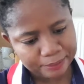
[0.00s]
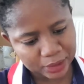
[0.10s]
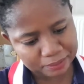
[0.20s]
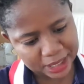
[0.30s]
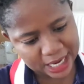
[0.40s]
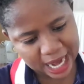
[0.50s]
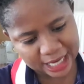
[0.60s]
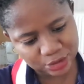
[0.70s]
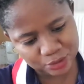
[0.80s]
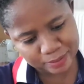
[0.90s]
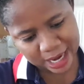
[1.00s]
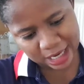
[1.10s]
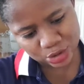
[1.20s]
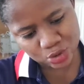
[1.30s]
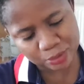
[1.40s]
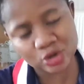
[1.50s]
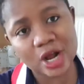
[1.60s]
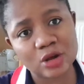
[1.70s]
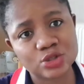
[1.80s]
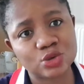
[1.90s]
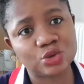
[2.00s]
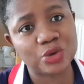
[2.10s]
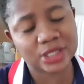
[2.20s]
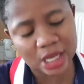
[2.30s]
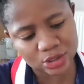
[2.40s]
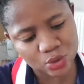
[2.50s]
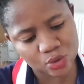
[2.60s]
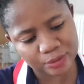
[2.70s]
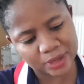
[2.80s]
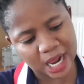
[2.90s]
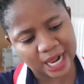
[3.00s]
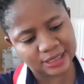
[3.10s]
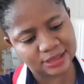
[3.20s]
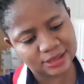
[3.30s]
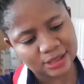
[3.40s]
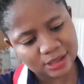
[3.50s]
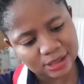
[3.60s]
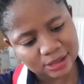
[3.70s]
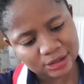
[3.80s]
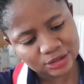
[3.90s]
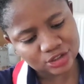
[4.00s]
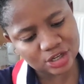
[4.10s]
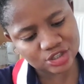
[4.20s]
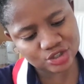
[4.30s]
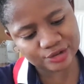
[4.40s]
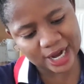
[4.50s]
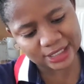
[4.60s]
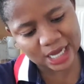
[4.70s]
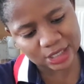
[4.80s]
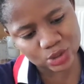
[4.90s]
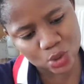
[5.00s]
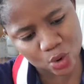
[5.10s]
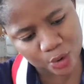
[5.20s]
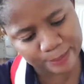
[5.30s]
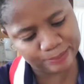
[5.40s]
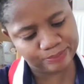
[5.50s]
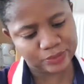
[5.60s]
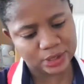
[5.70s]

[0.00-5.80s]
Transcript: but me, I do mine at home. You can also do it at home, guys. Just try it at home.